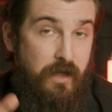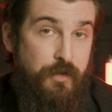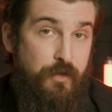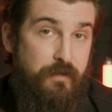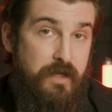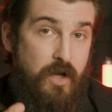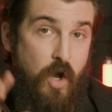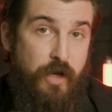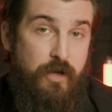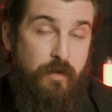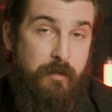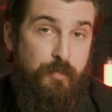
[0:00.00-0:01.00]
under the
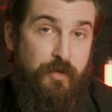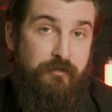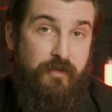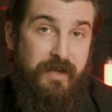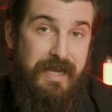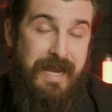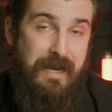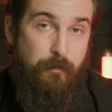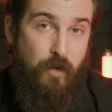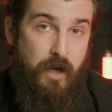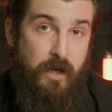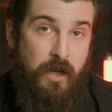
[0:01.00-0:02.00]
audio input for the
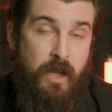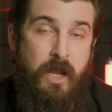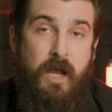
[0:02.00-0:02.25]
camera,